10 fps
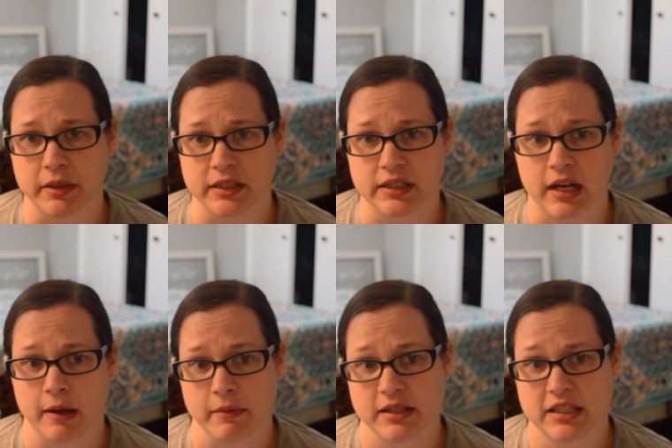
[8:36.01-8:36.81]
but
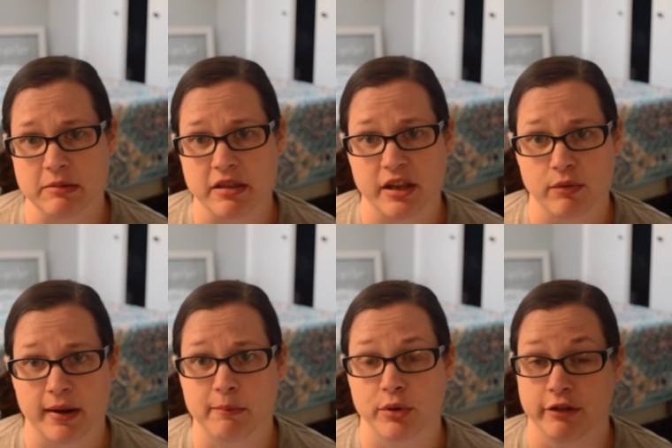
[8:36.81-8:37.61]
it seemed that they
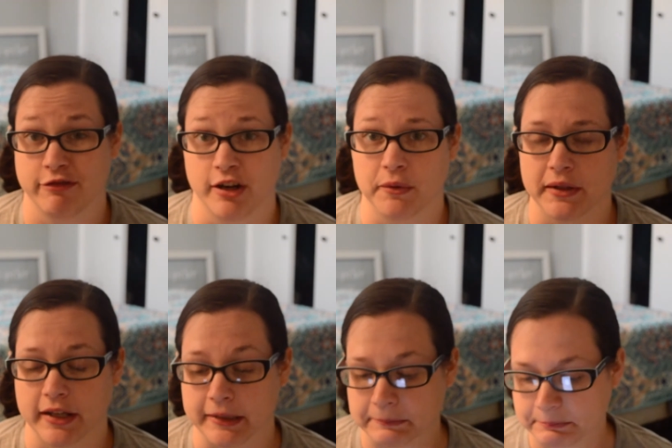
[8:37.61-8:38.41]
ran pretty frequently.